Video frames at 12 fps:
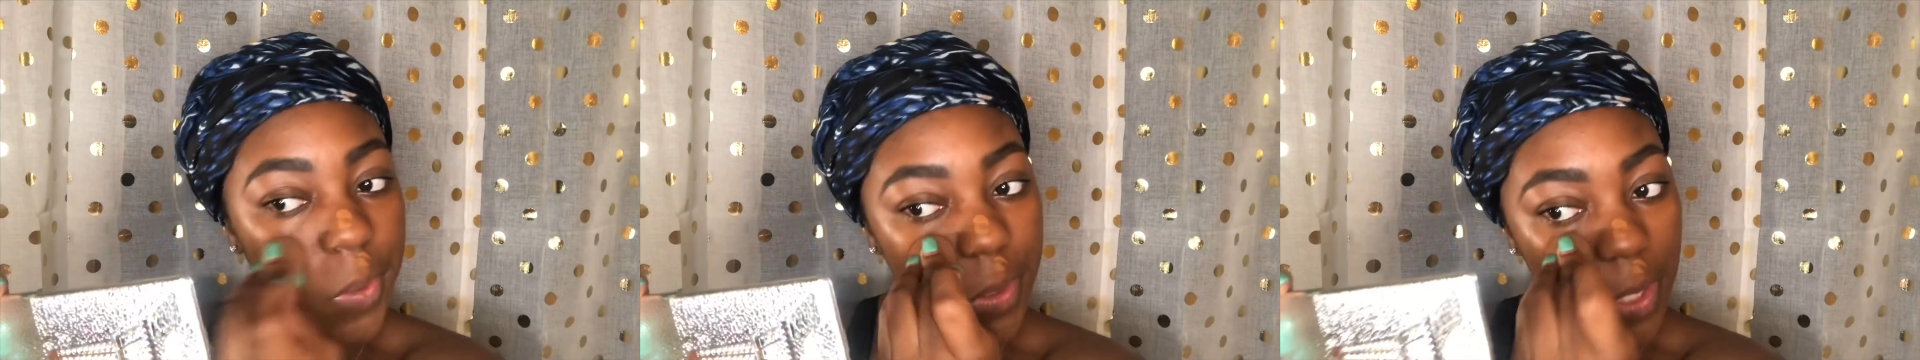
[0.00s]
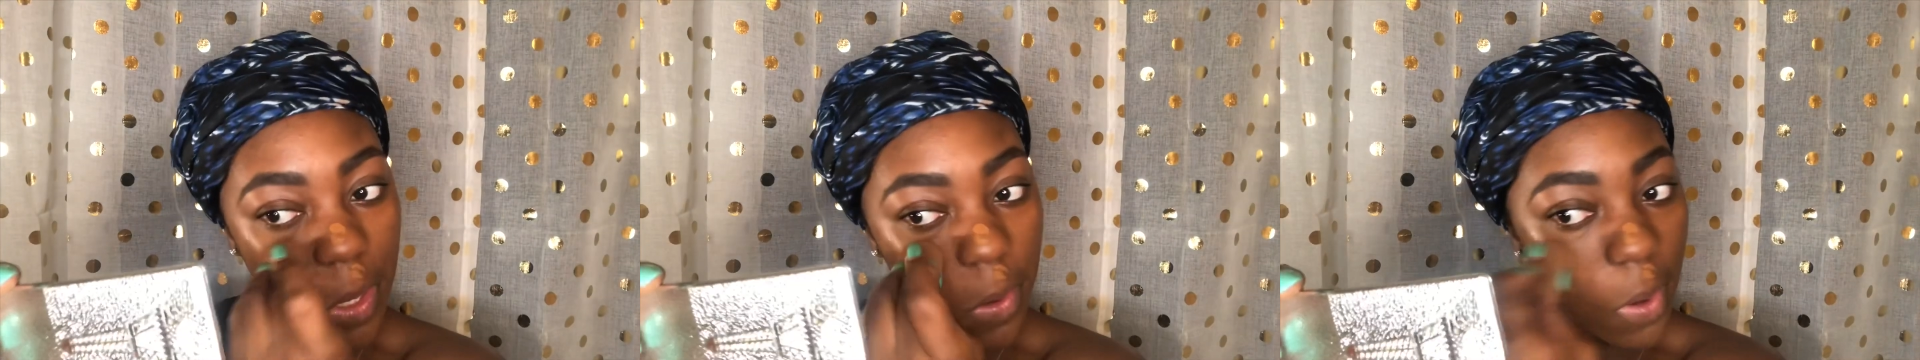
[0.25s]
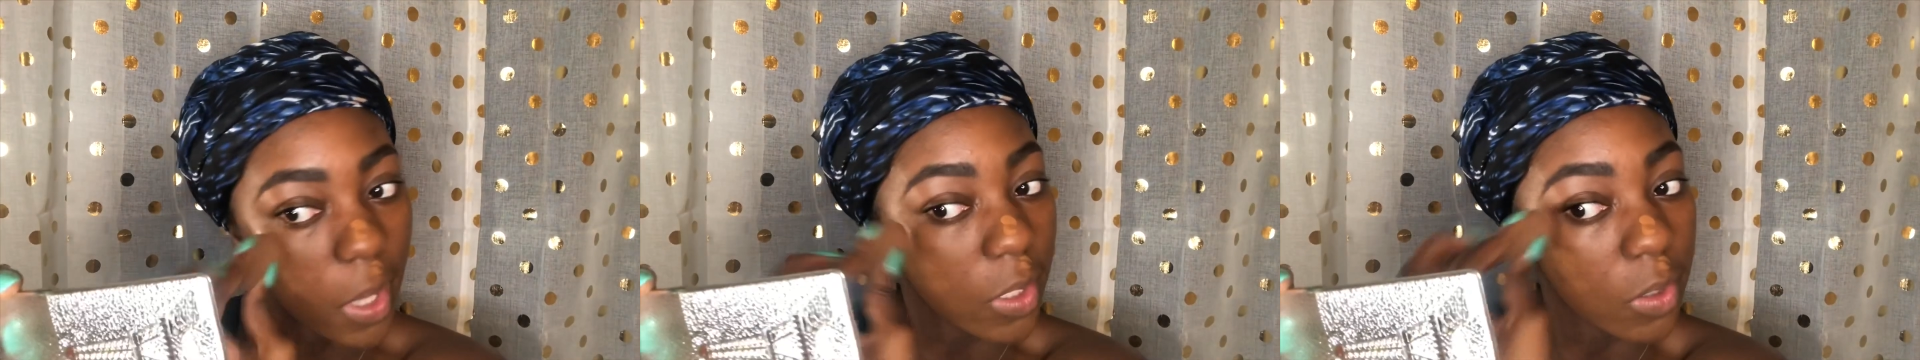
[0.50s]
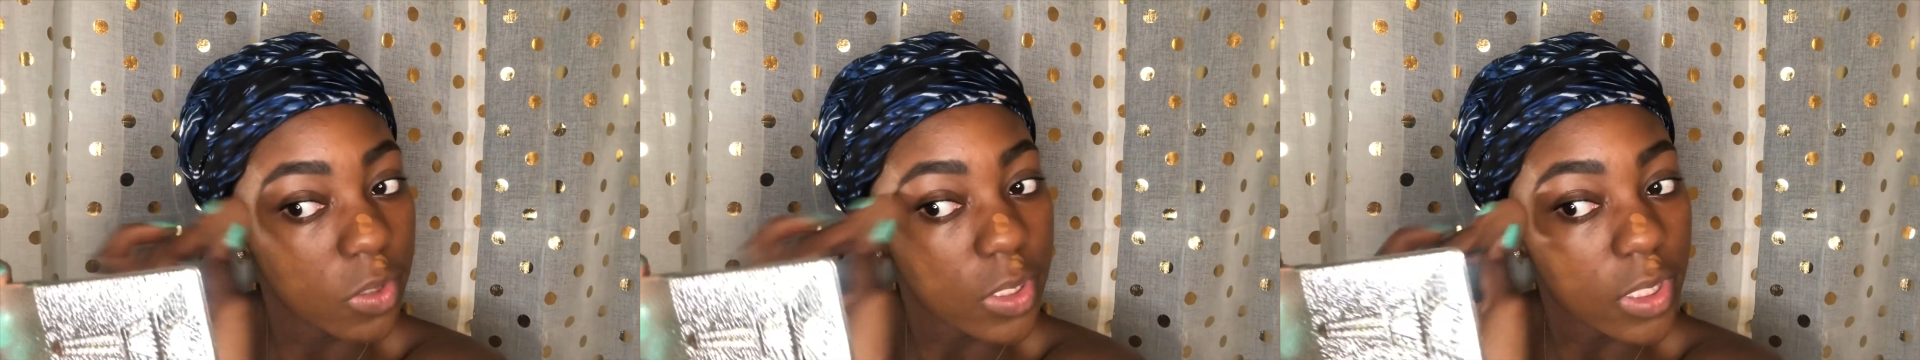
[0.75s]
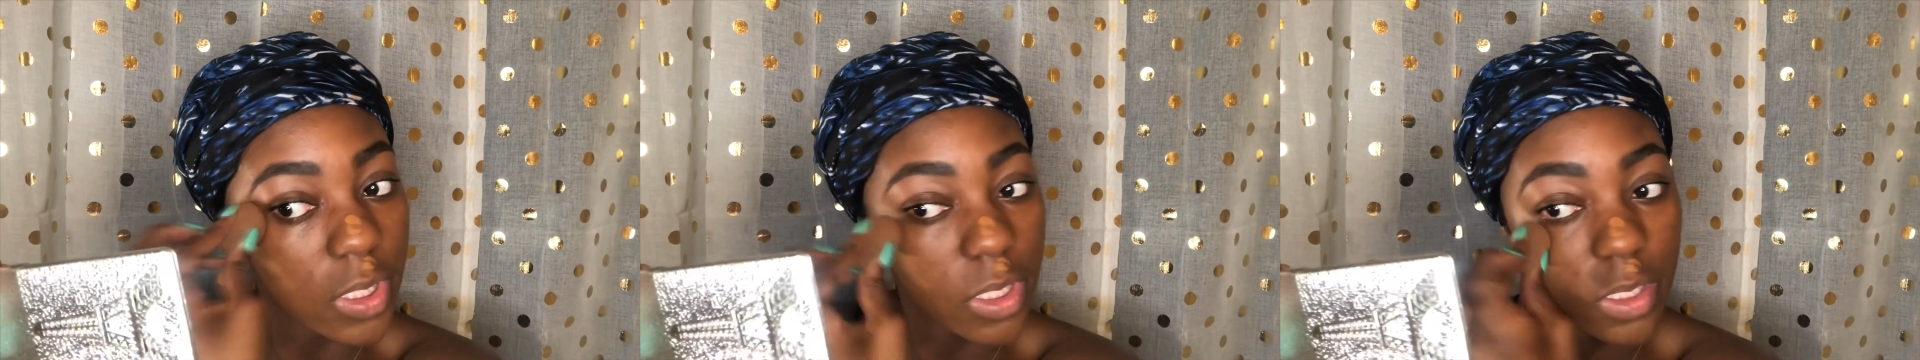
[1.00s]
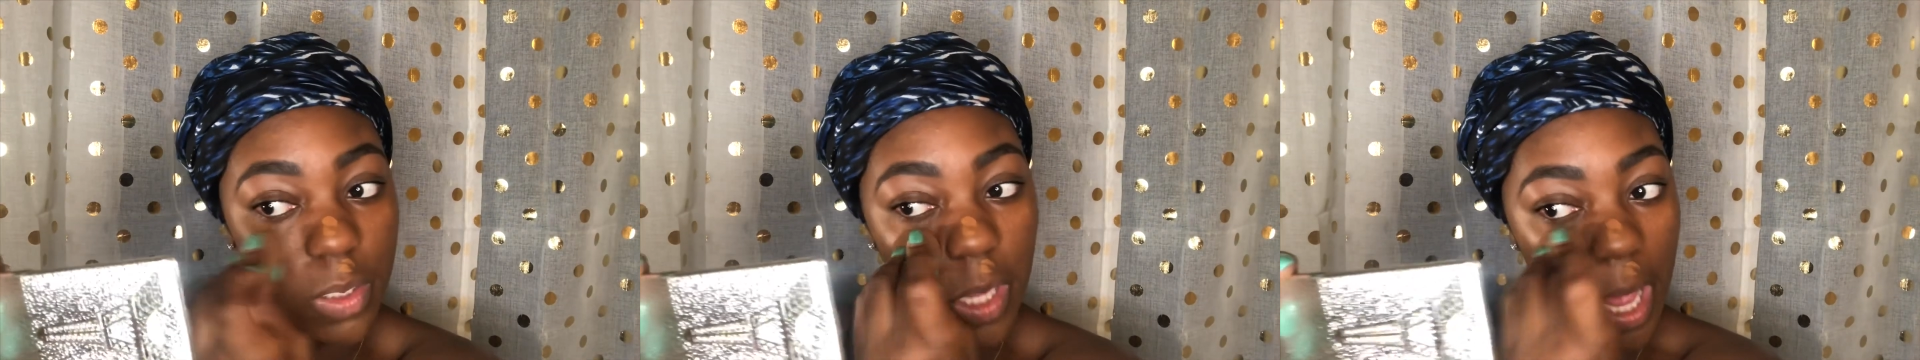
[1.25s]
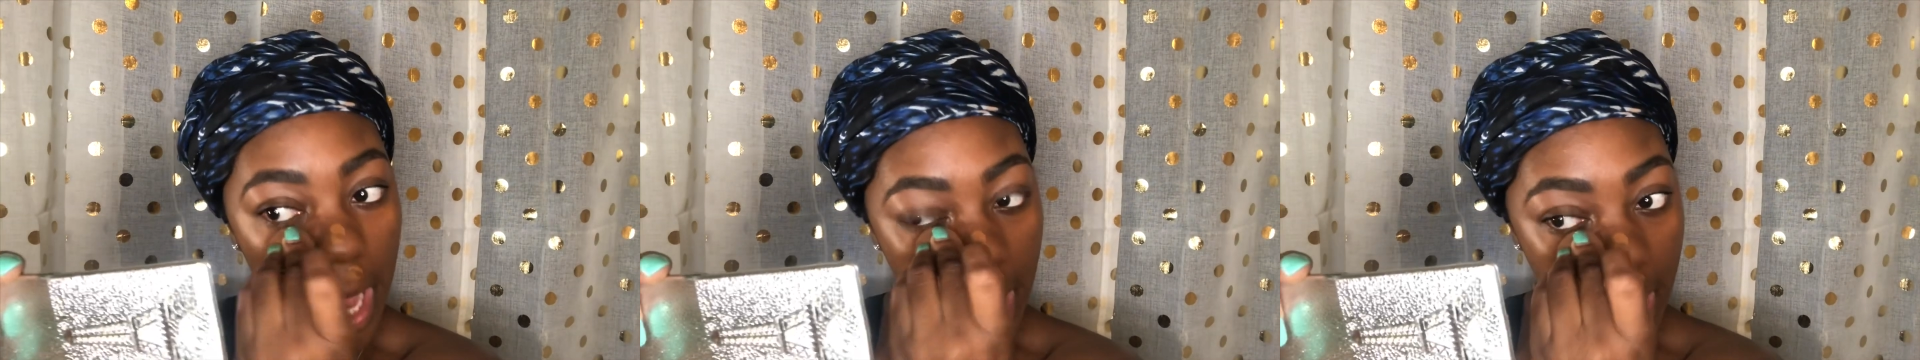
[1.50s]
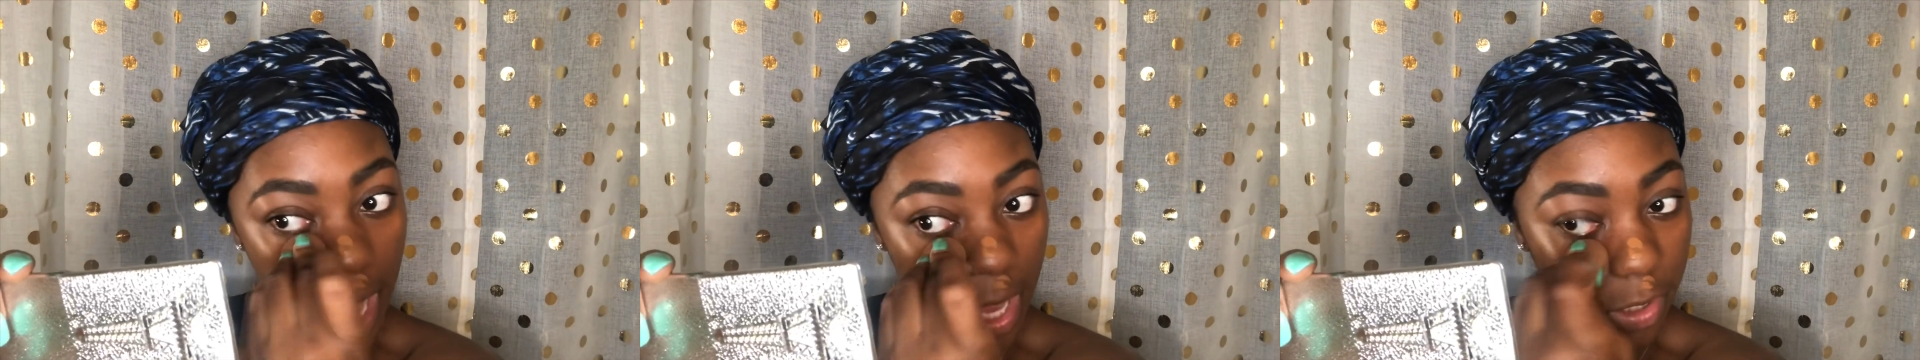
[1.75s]
So I usually just
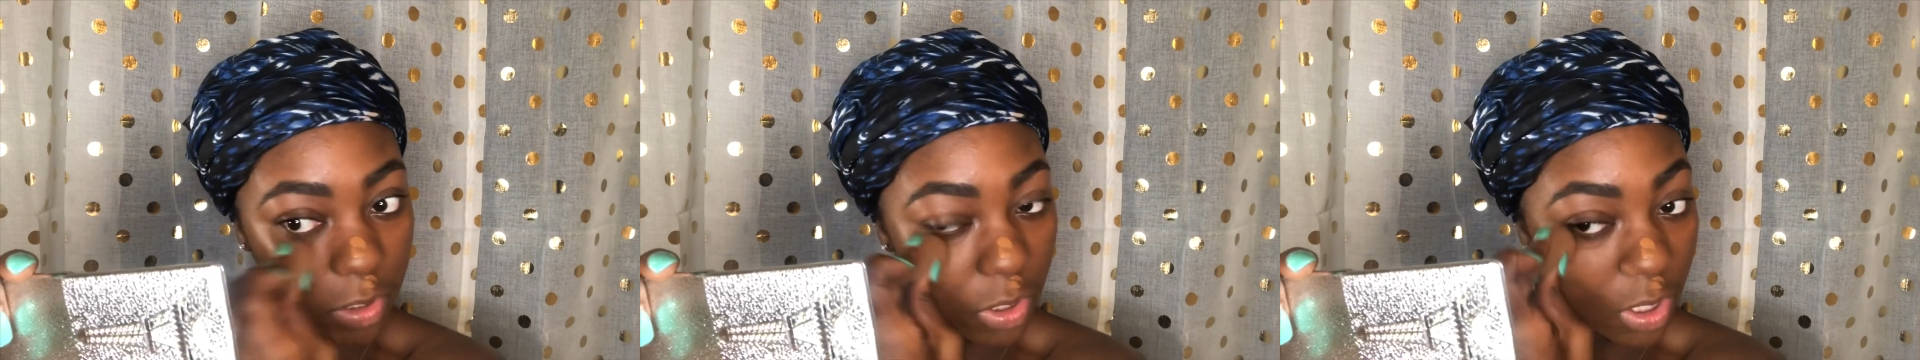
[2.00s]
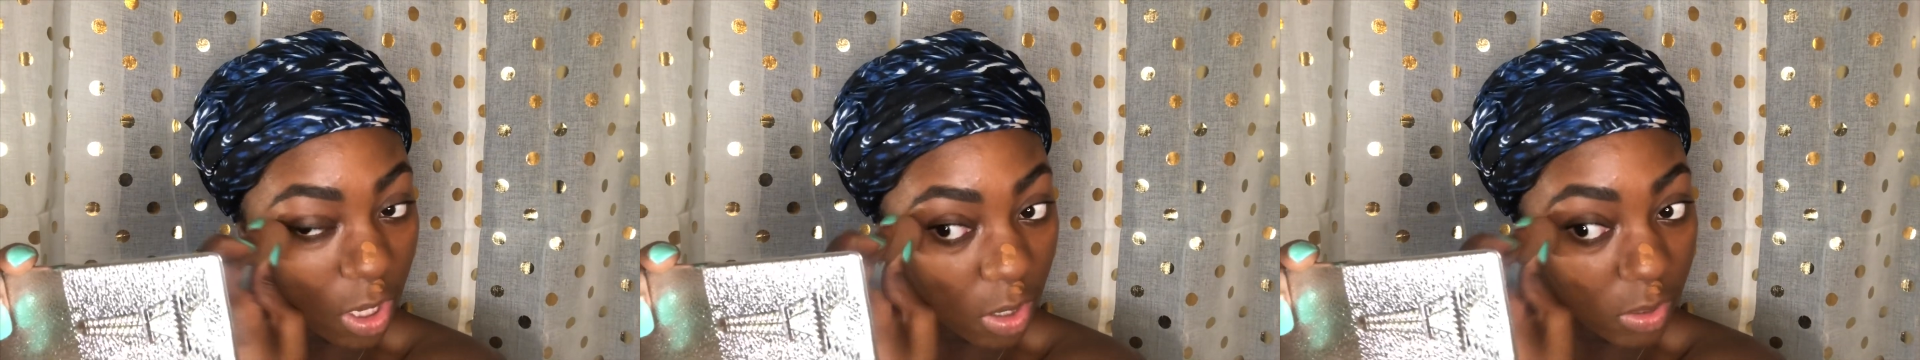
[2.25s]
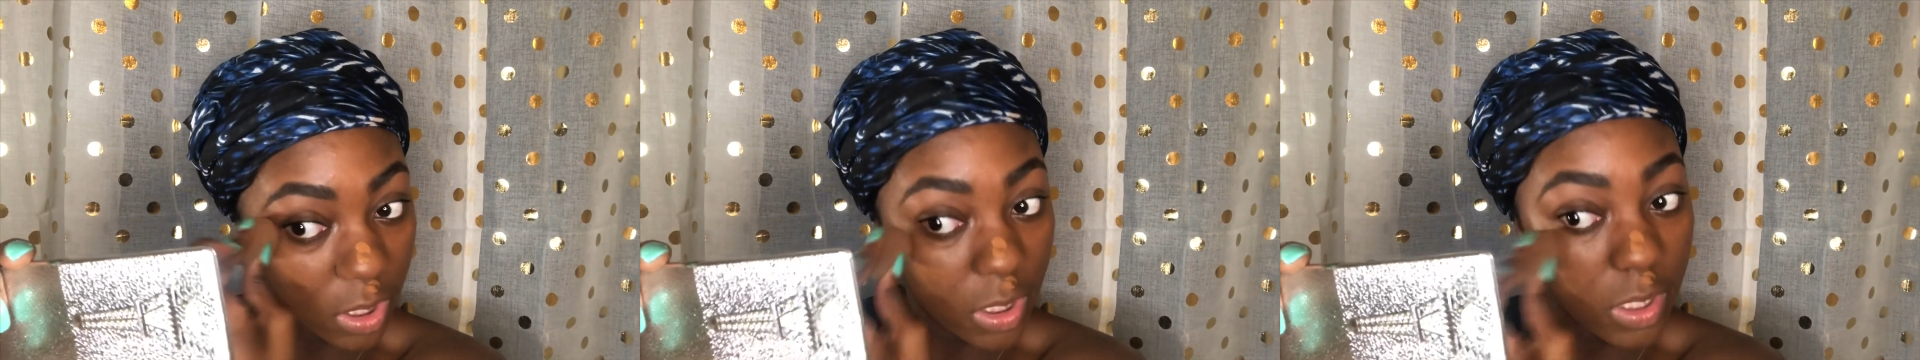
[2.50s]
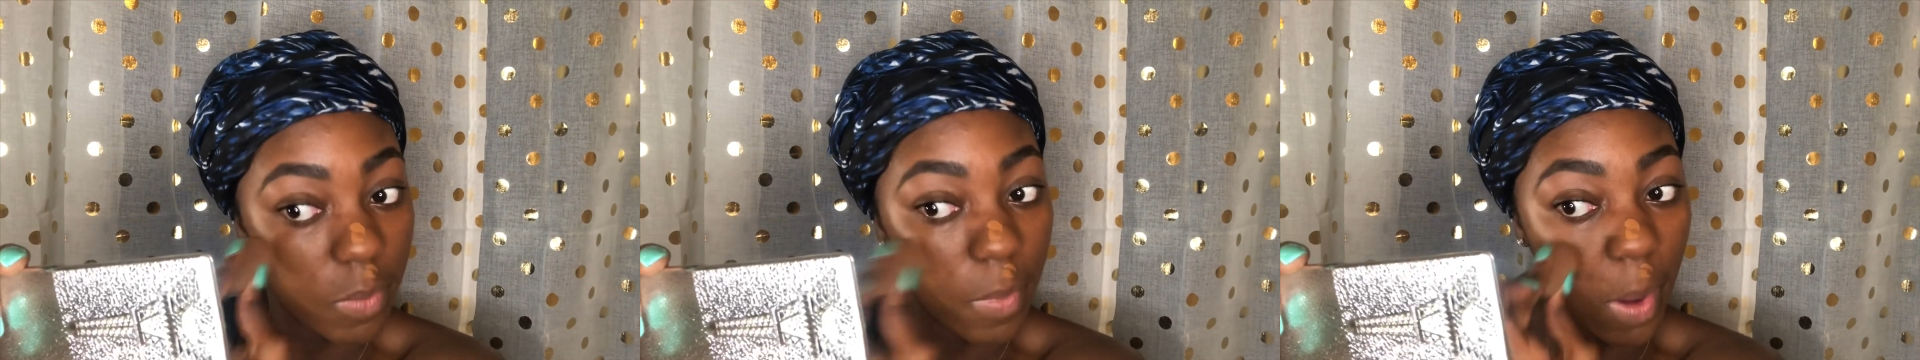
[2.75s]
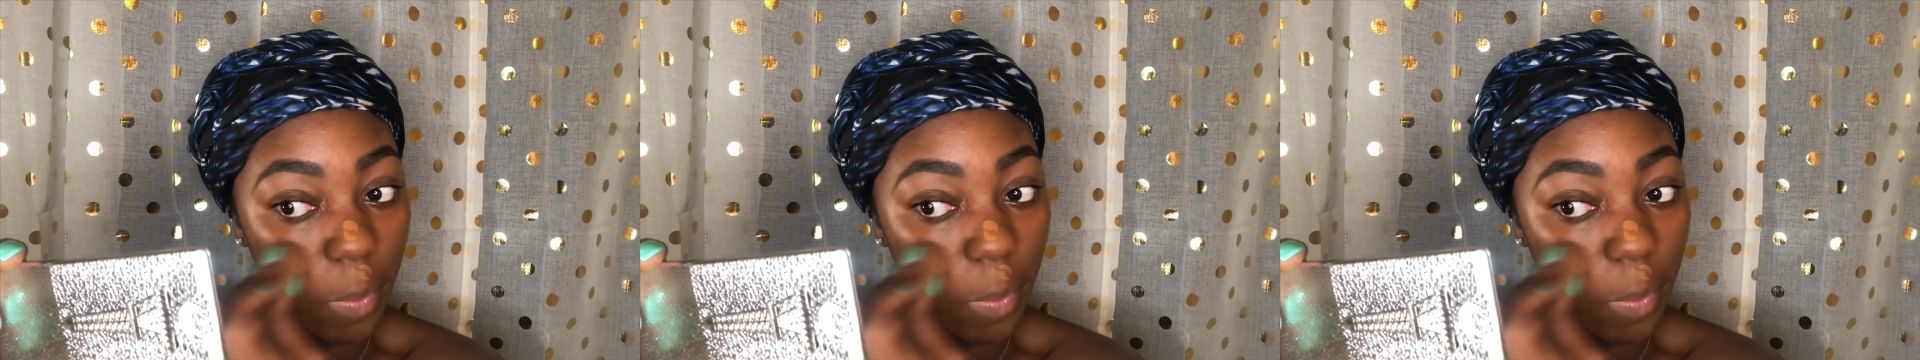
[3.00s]
add extra coats into my